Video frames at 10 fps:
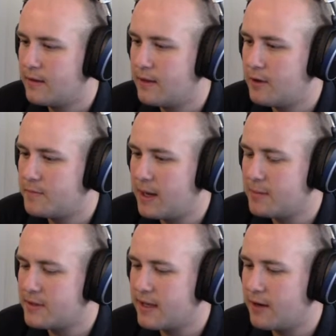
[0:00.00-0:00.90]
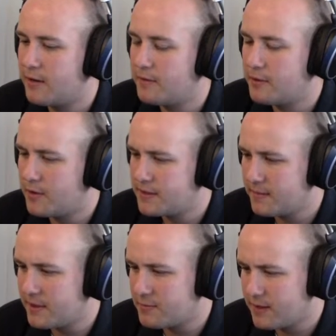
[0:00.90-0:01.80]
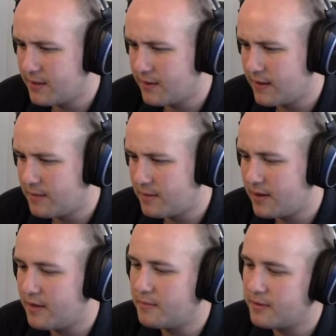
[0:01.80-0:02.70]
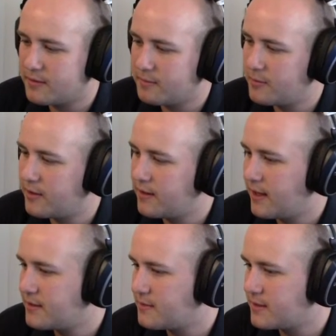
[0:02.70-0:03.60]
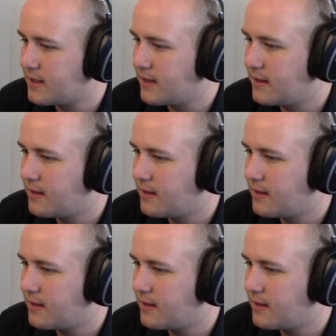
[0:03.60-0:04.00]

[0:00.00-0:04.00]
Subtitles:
There's paper scattered on the floor. Something's written on them, but none of them looks important. Got so excited.